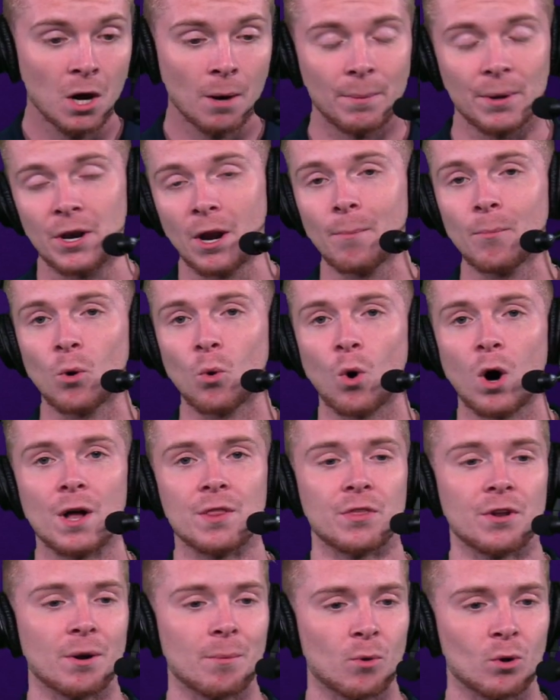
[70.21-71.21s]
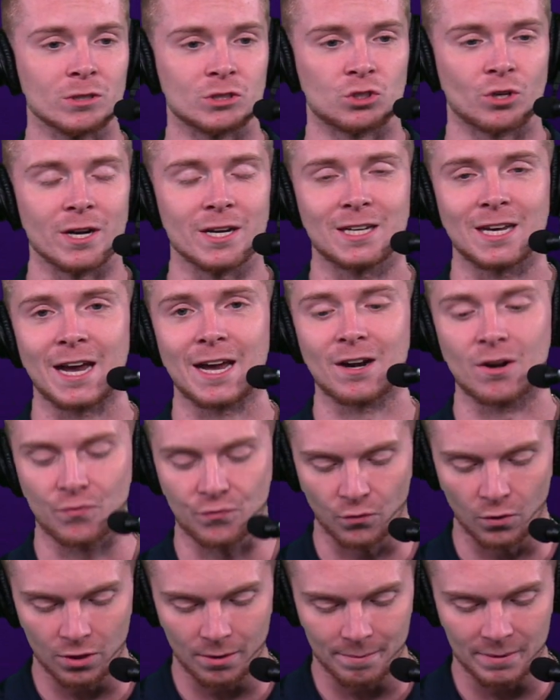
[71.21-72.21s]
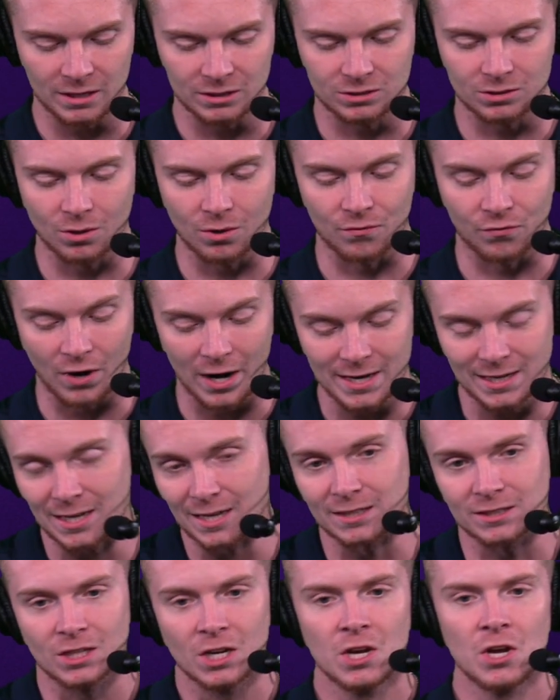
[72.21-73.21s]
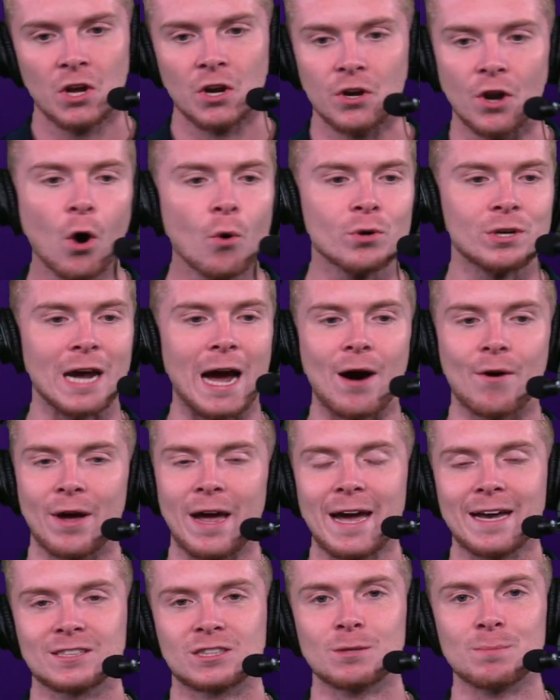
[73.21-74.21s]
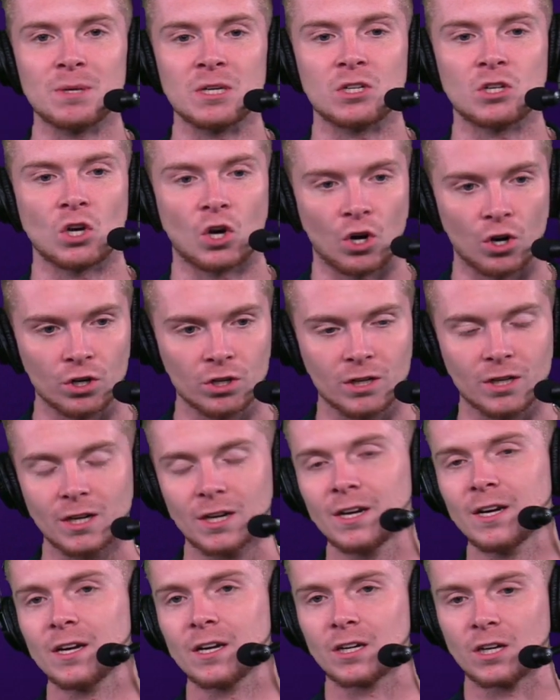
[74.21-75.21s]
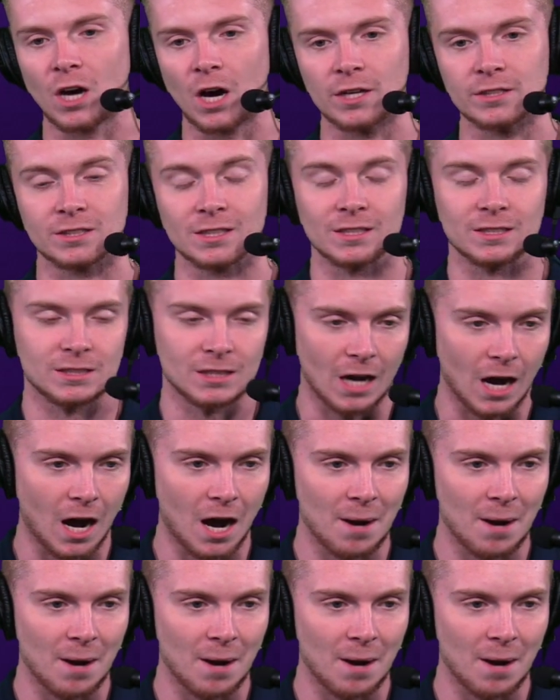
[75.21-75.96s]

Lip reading: But number one, the number one trade candidate for the Minnesota Vikings, no doubt has to be Kirk Cousins.